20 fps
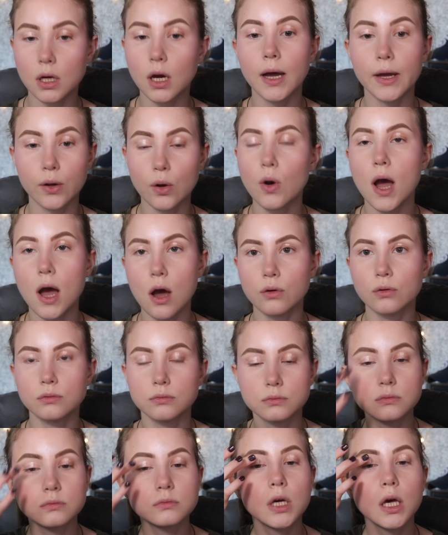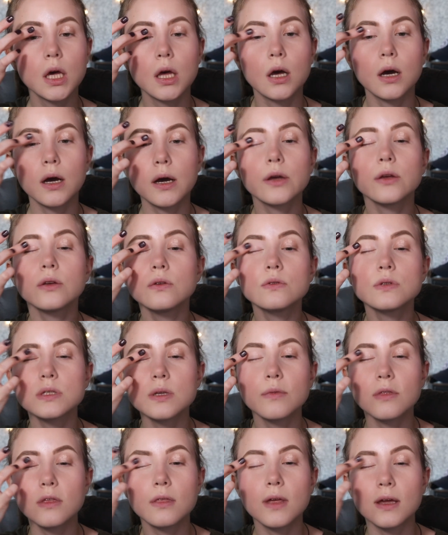I go out, I use
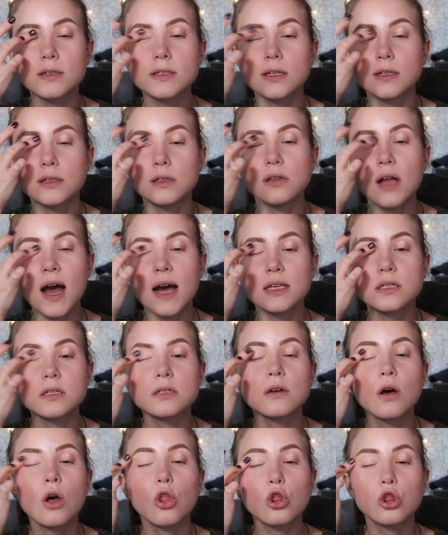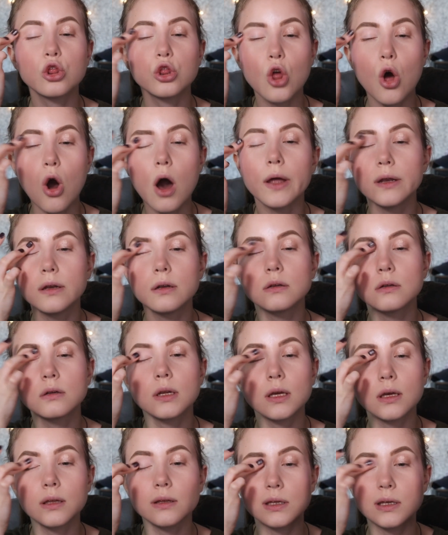something that is going to last long,
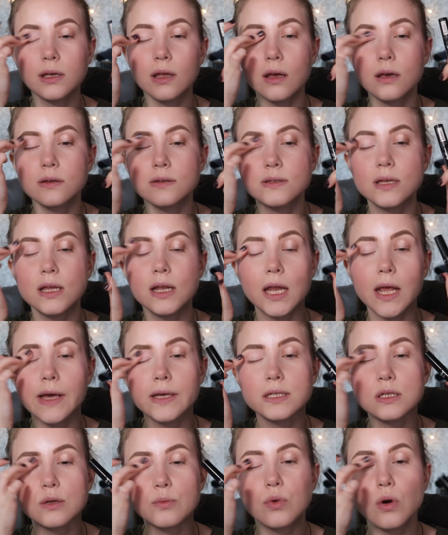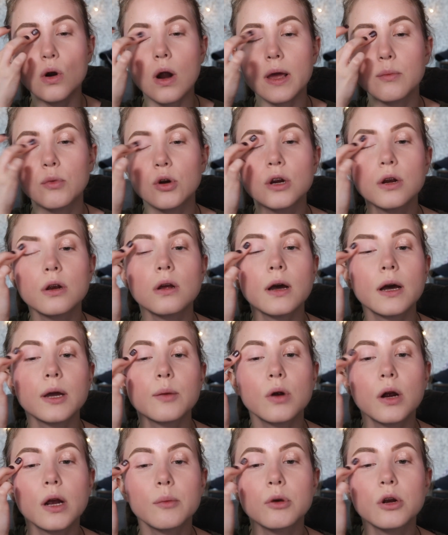and it is NYX primer, eye
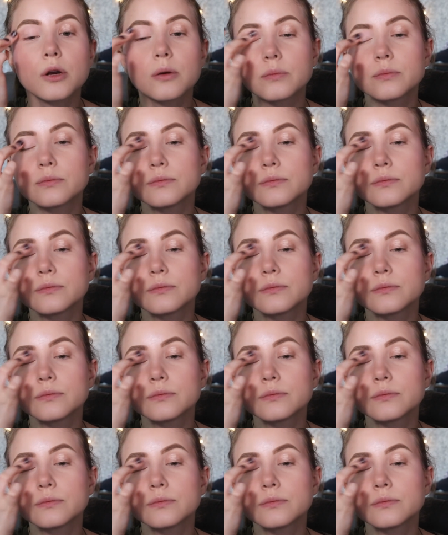primer.